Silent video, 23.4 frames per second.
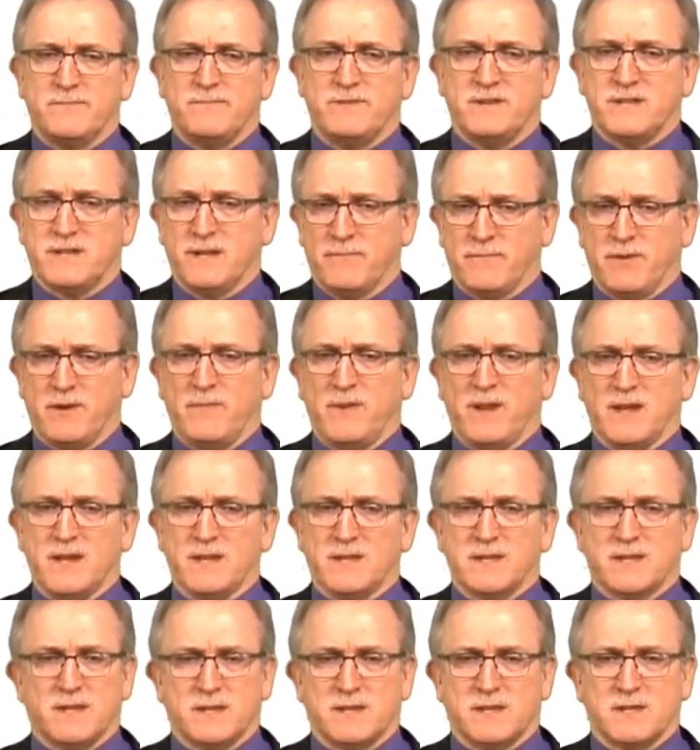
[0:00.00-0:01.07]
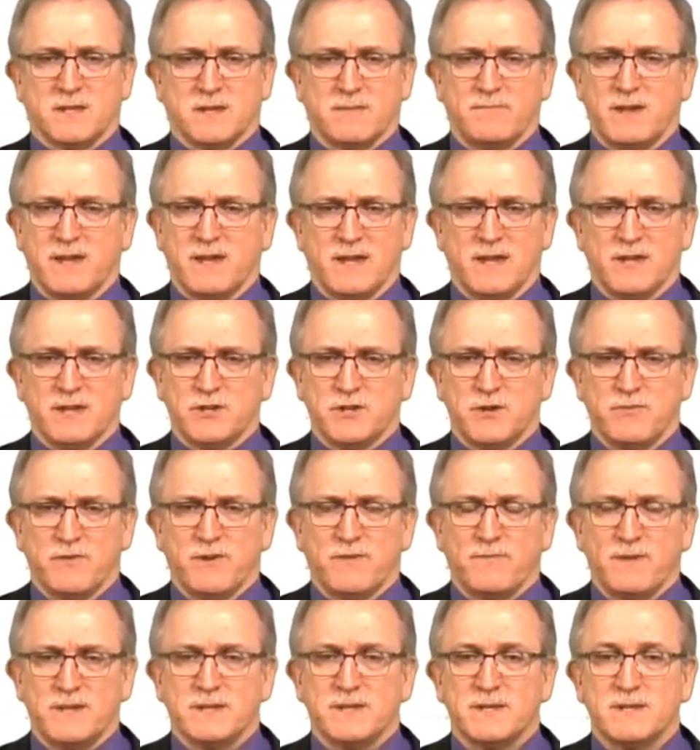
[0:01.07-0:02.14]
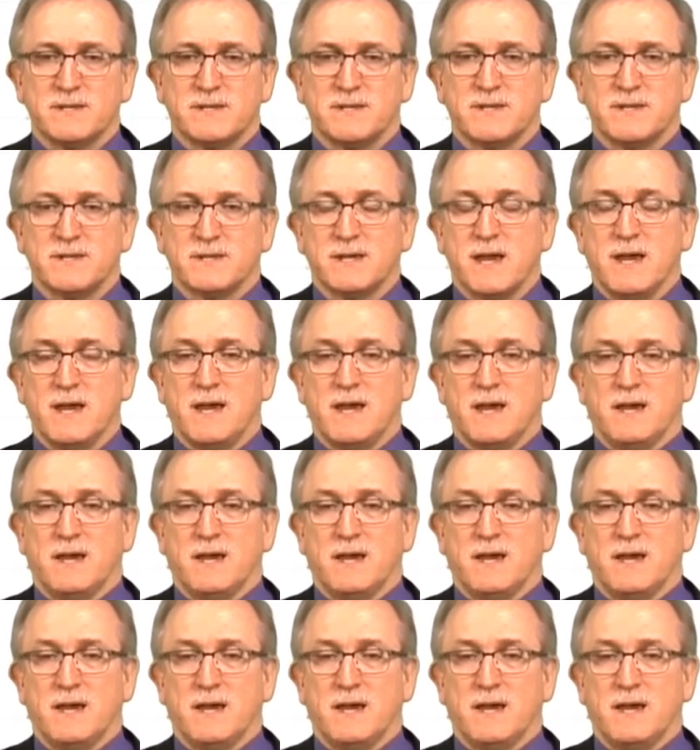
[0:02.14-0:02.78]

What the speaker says: simply because this is a big issue with businesses,